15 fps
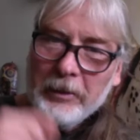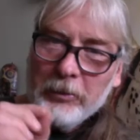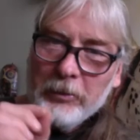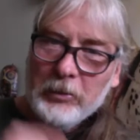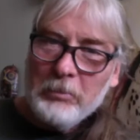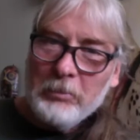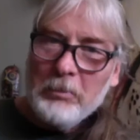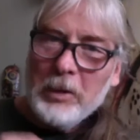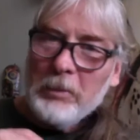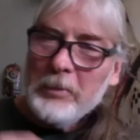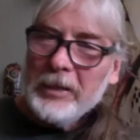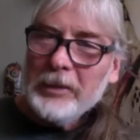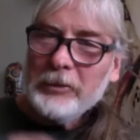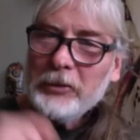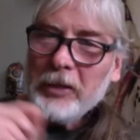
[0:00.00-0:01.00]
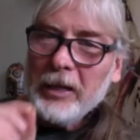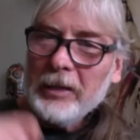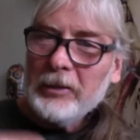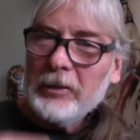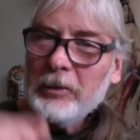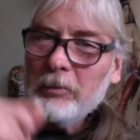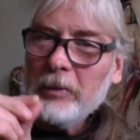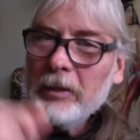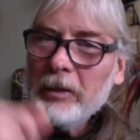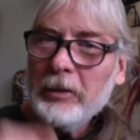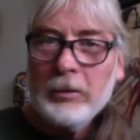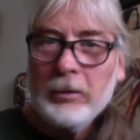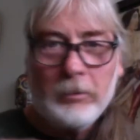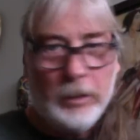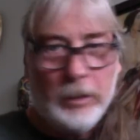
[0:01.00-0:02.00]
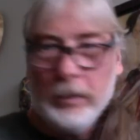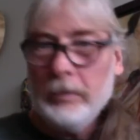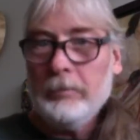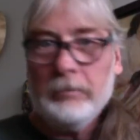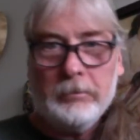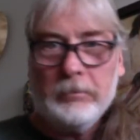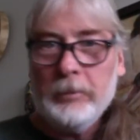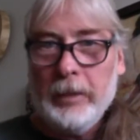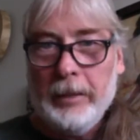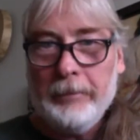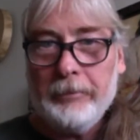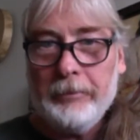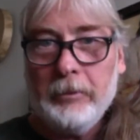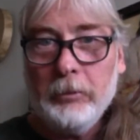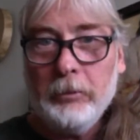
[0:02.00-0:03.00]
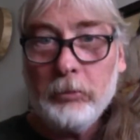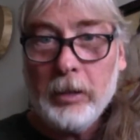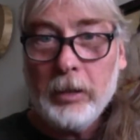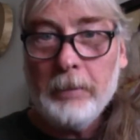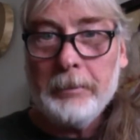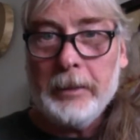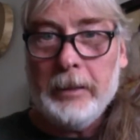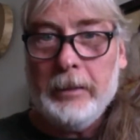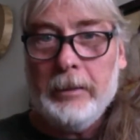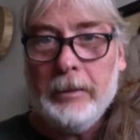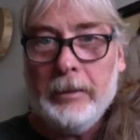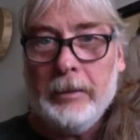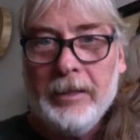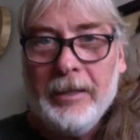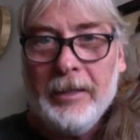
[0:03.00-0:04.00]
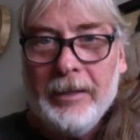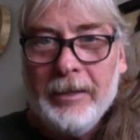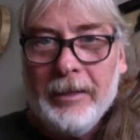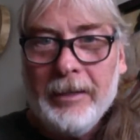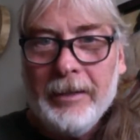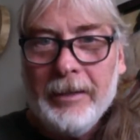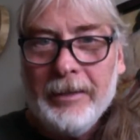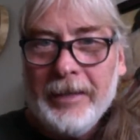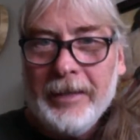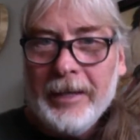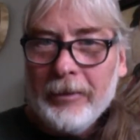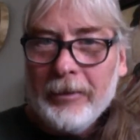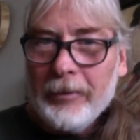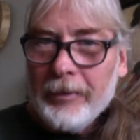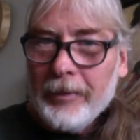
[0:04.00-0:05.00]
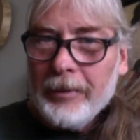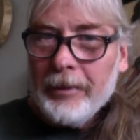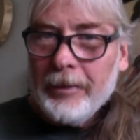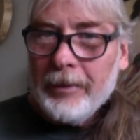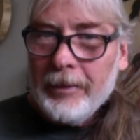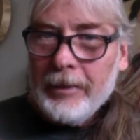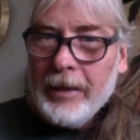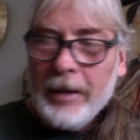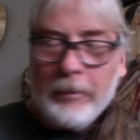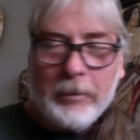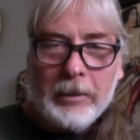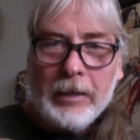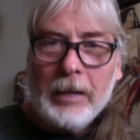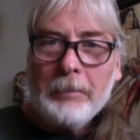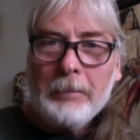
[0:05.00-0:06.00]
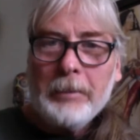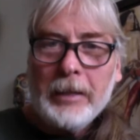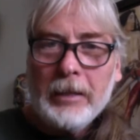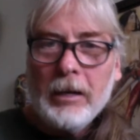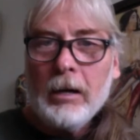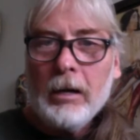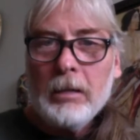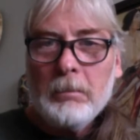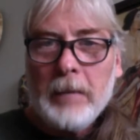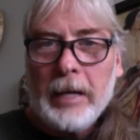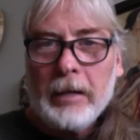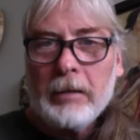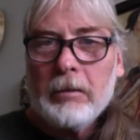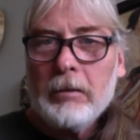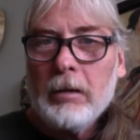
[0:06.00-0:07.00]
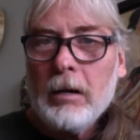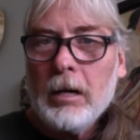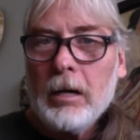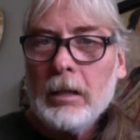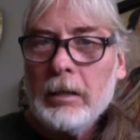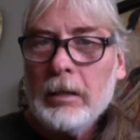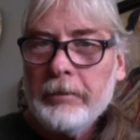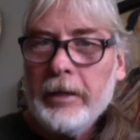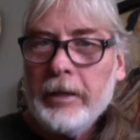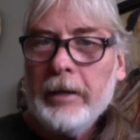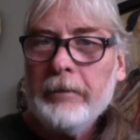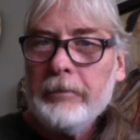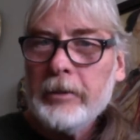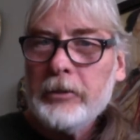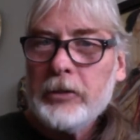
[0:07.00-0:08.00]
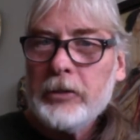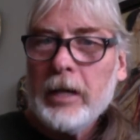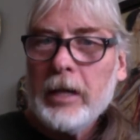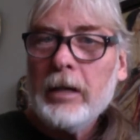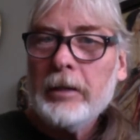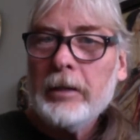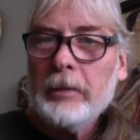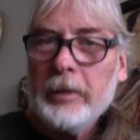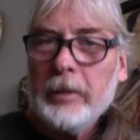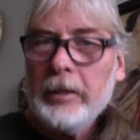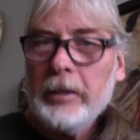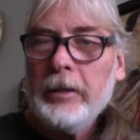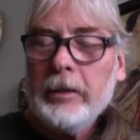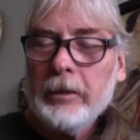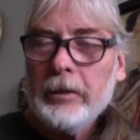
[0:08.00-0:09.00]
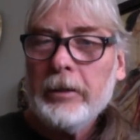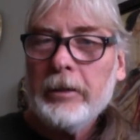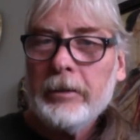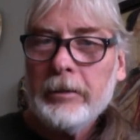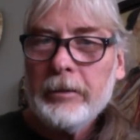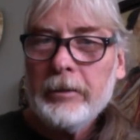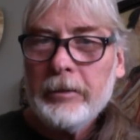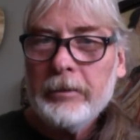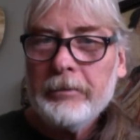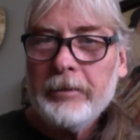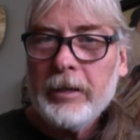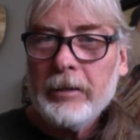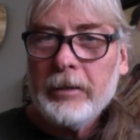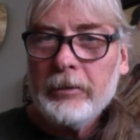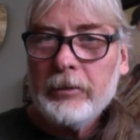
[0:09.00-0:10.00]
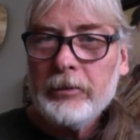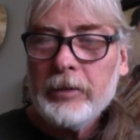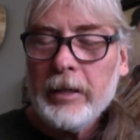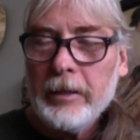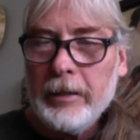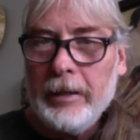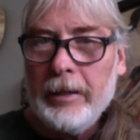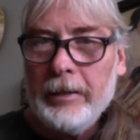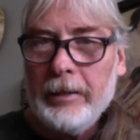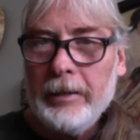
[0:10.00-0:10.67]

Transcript: was a moment in childhood where you thought, well, we have to do something now, that would not be an automatic thought of every child that would hear their father say that.